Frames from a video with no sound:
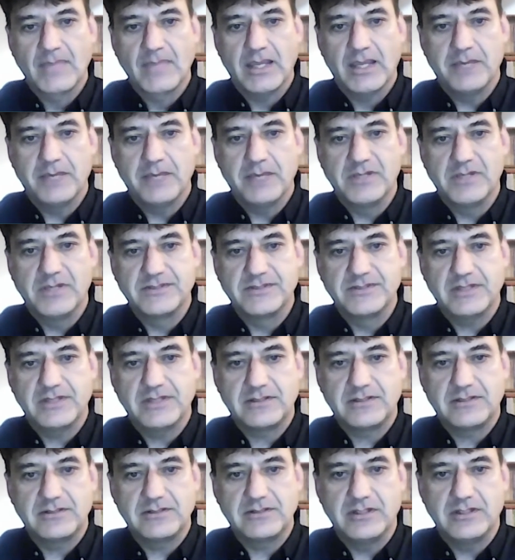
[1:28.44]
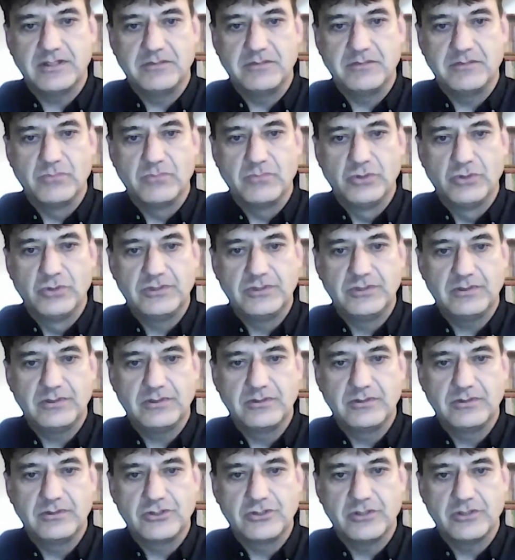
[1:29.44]
MLZ in
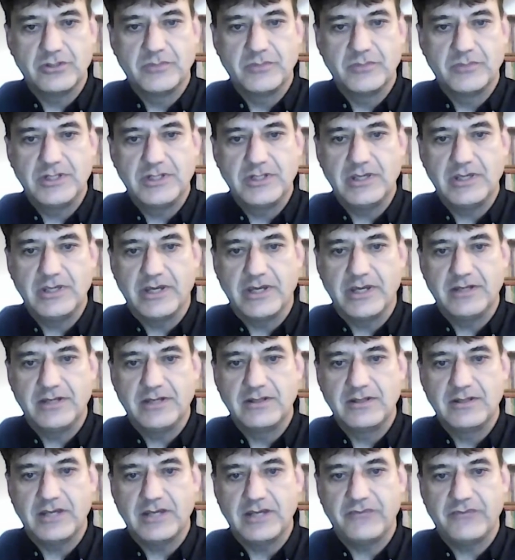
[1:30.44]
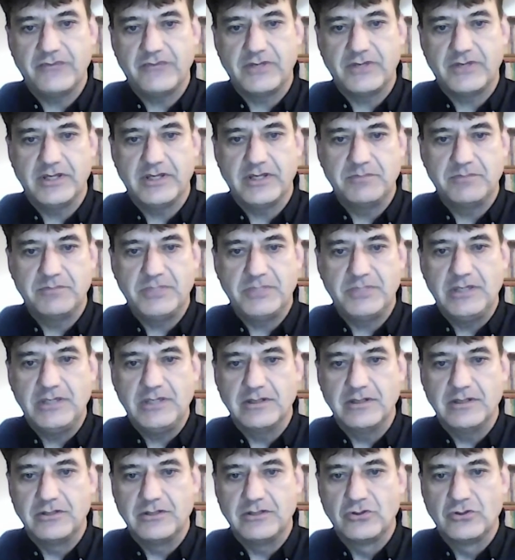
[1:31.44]
München, Germany, and
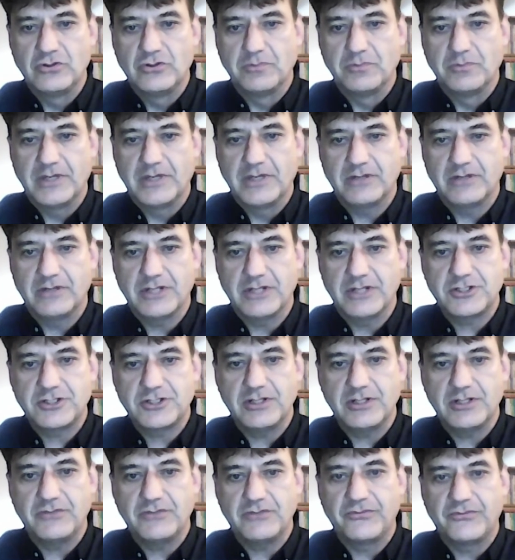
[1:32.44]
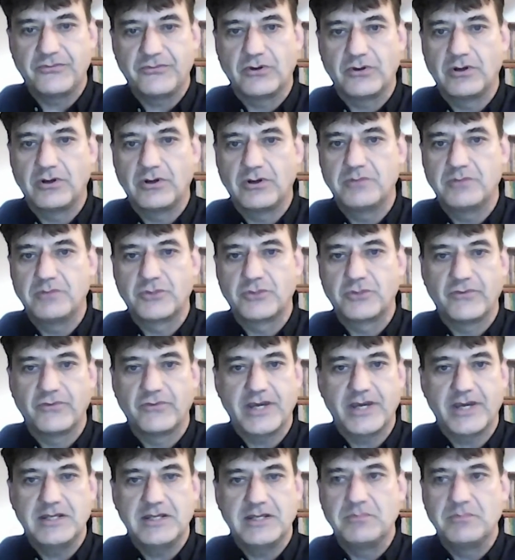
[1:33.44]
FLNT in Dubna, Russia, for
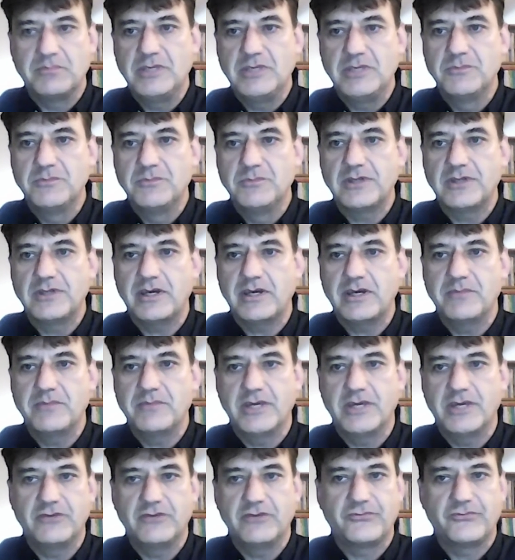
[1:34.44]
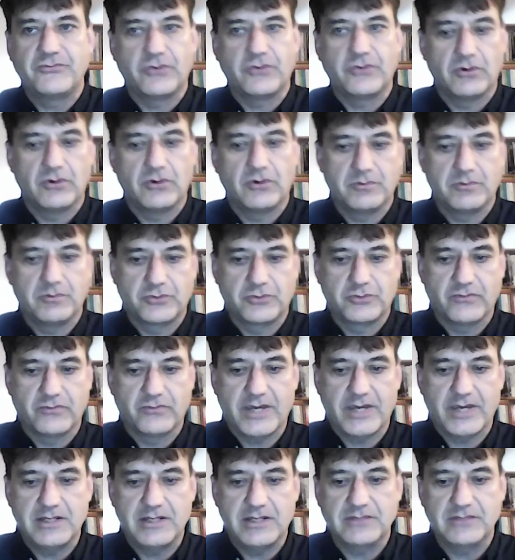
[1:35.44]
providing beam time and for
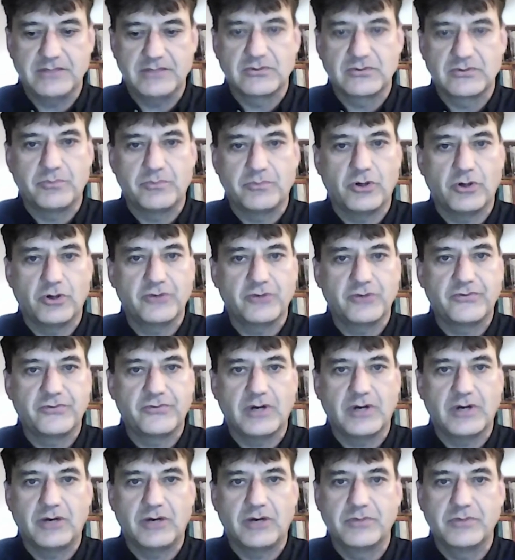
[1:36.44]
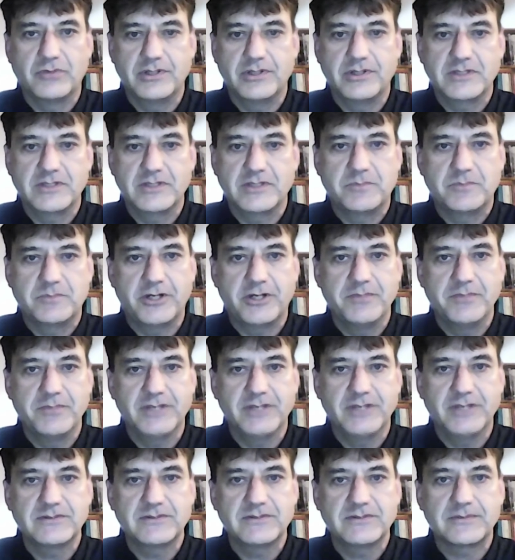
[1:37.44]
providing support for our
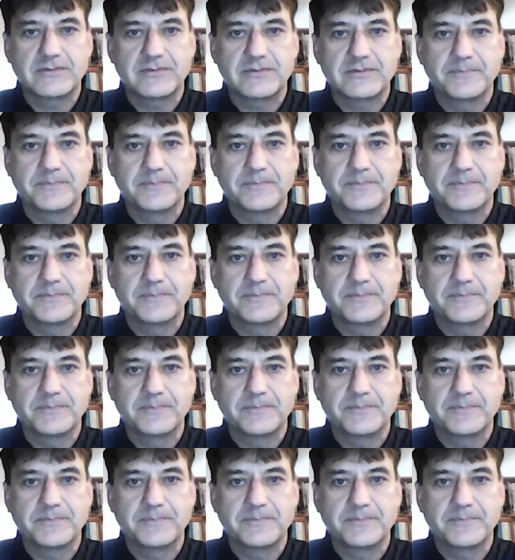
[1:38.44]
experiments.